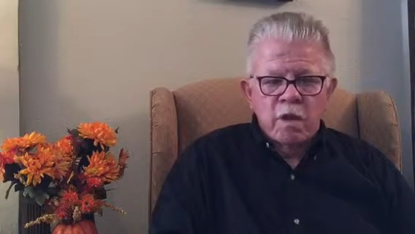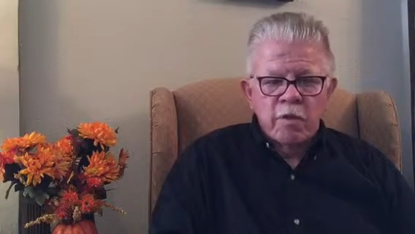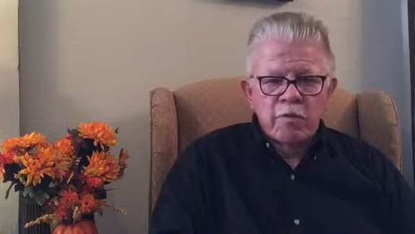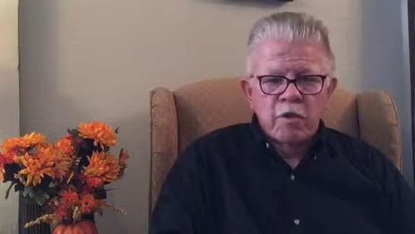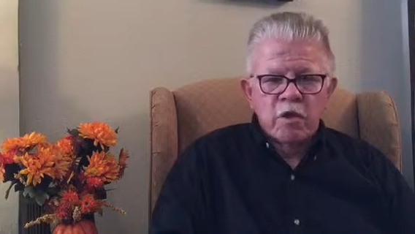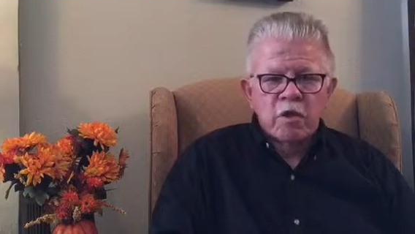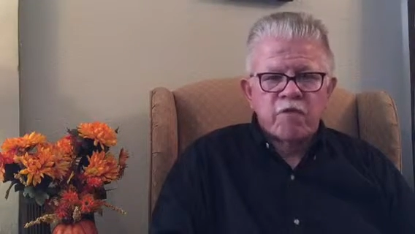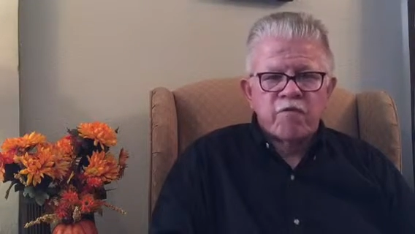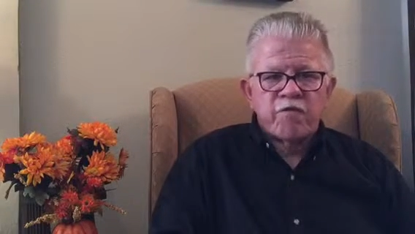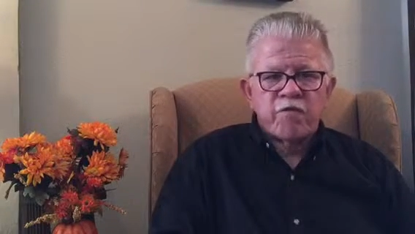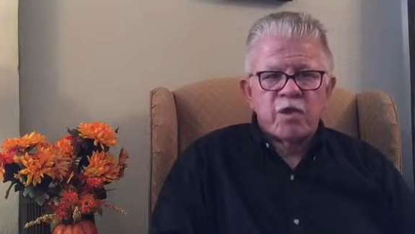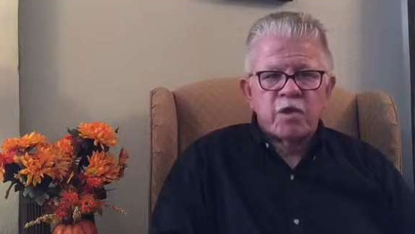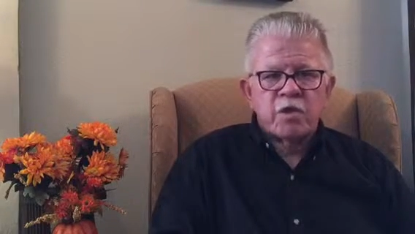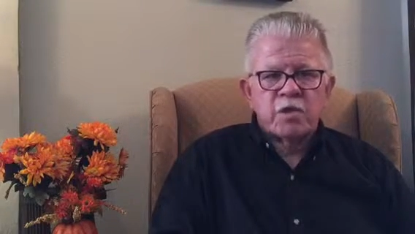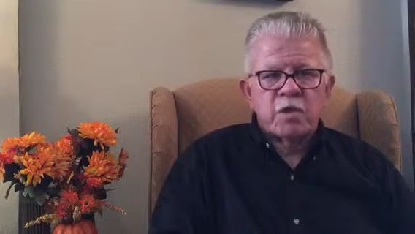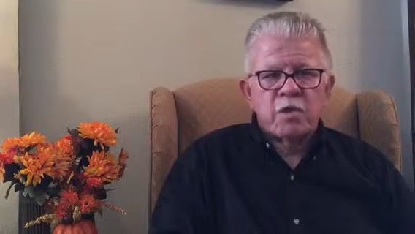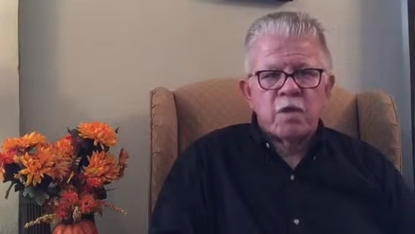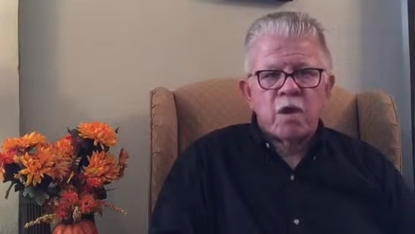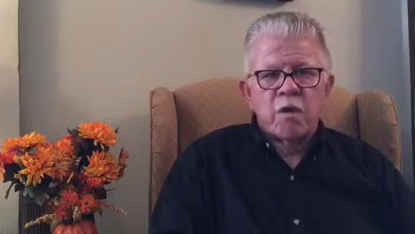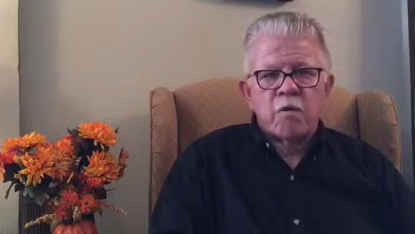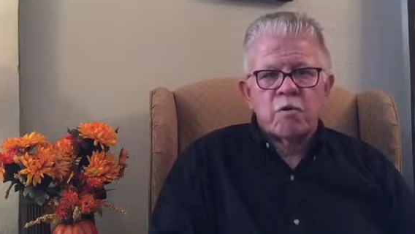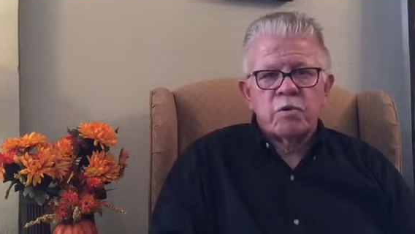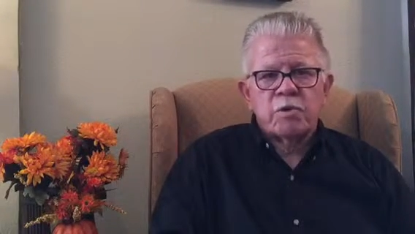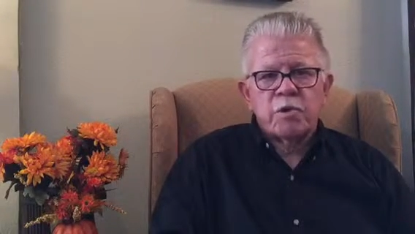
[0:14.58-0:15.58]
In this
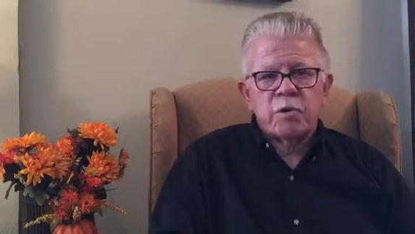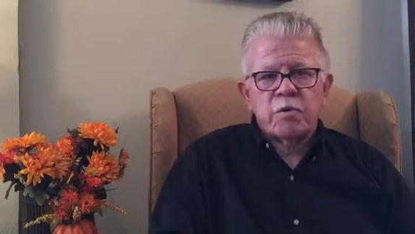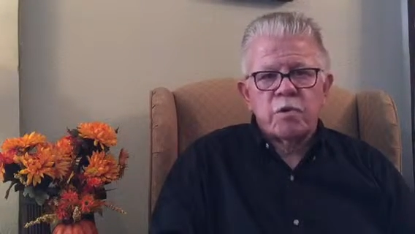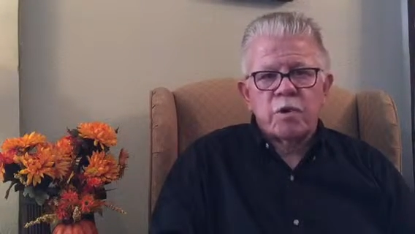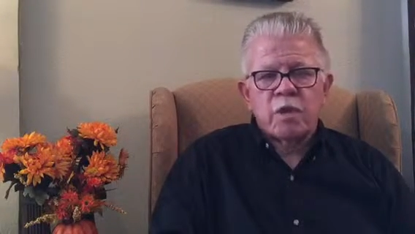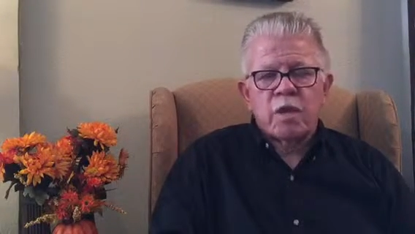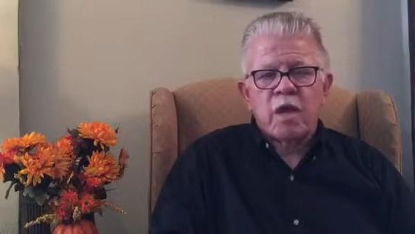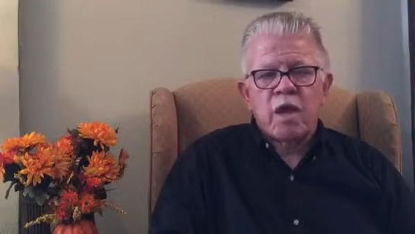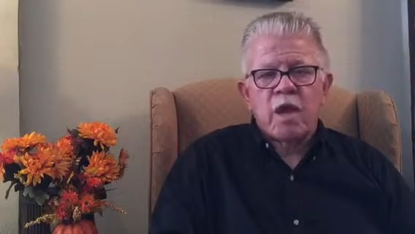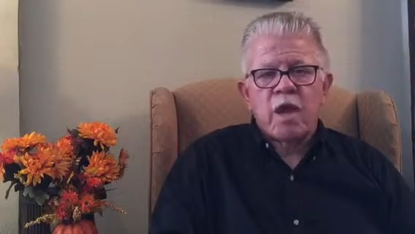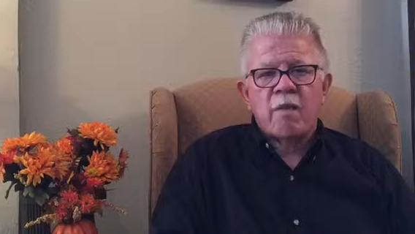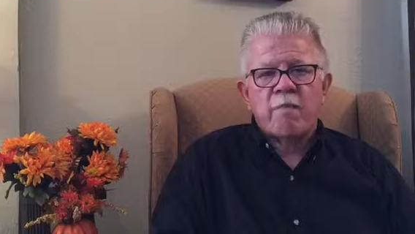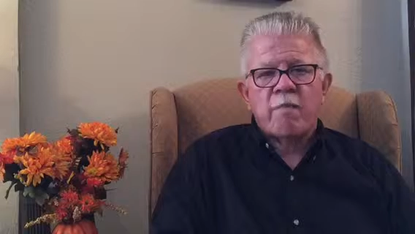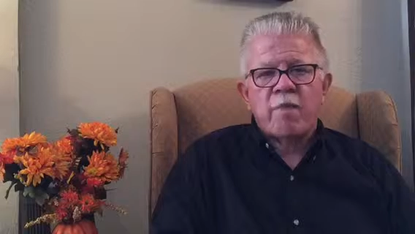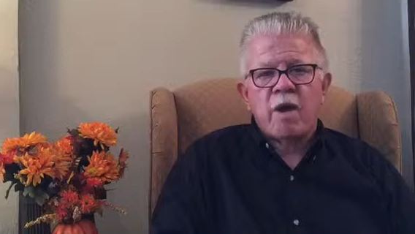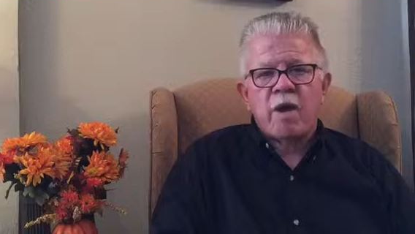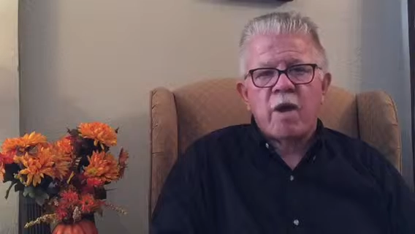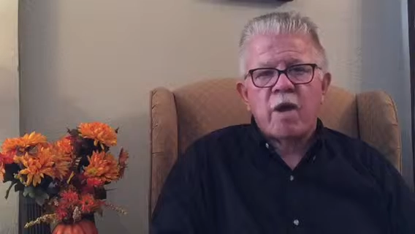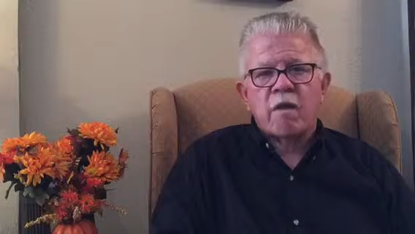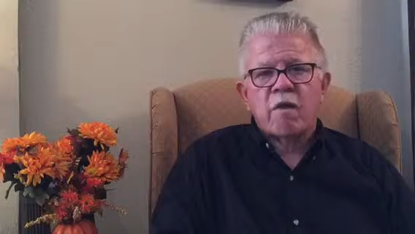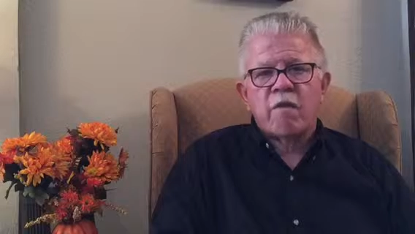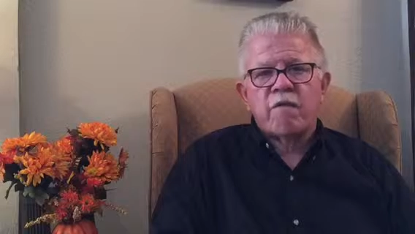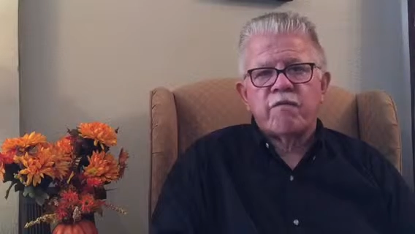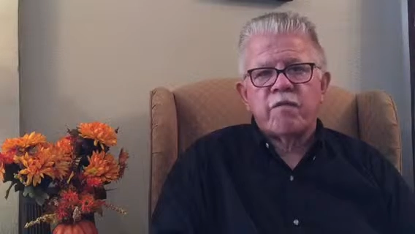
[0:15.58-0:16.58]
vision, I was in the car
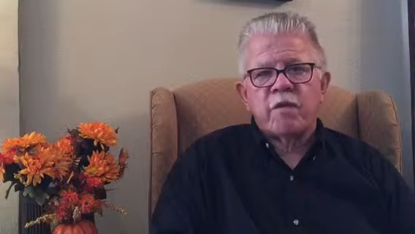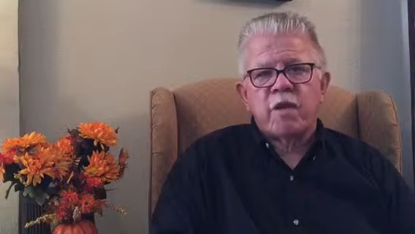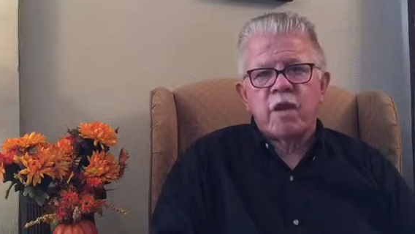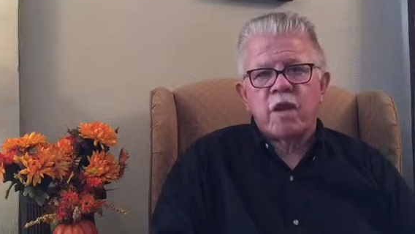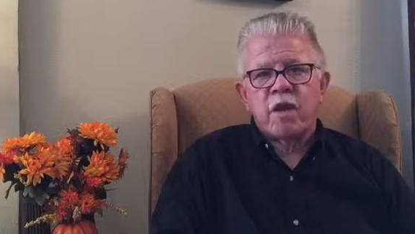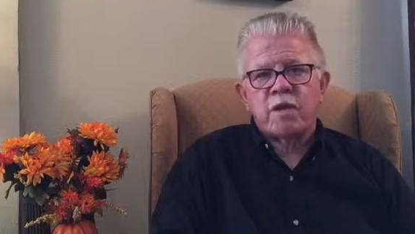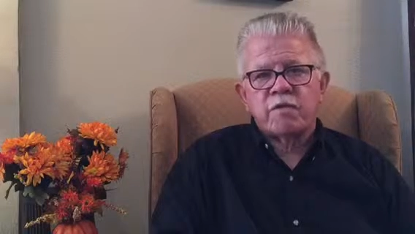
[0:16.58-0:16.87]
park of the